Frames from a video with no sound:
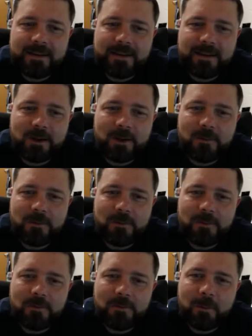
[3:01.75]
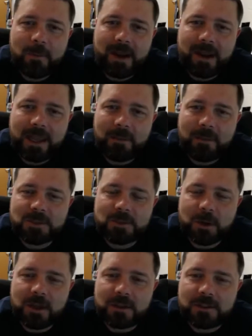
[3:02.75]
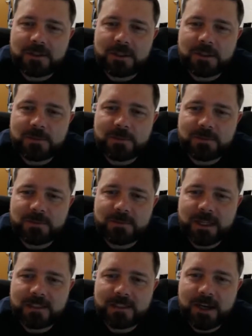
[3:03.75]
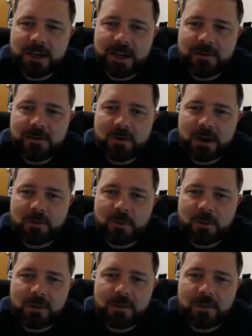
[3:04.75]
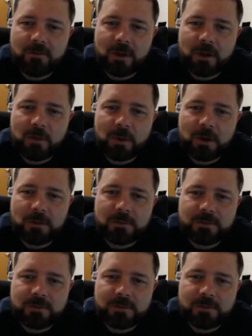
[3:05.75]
you know, my, my game as well. So that's how I got involved with volleyball.